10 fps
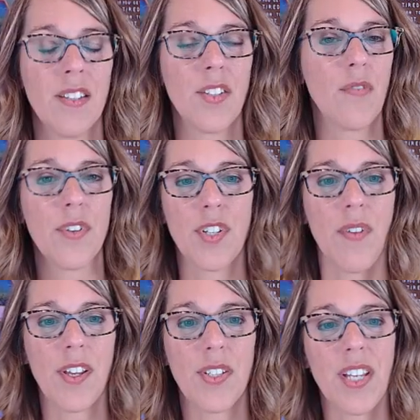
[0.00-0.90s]
So first of
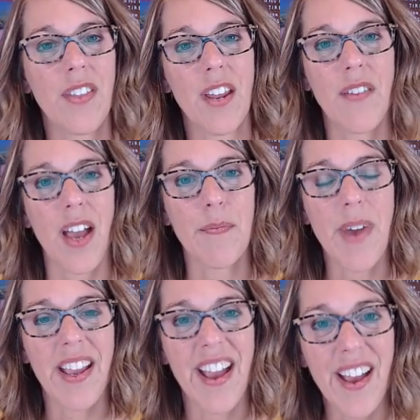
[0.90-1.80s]
all, you see that I've got
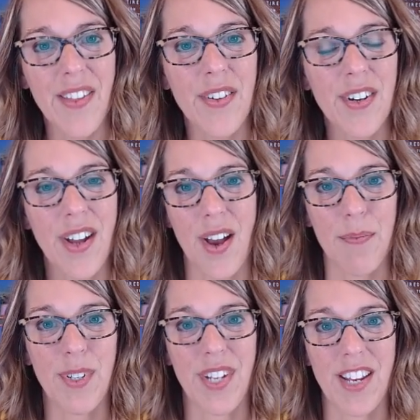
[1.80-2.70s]
my other
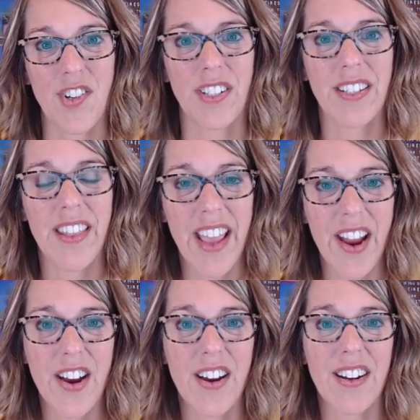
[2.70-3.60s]
computations
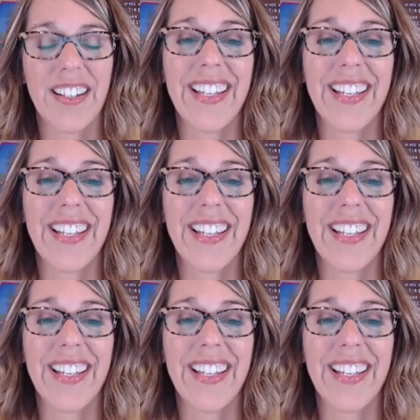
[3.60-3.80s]
there.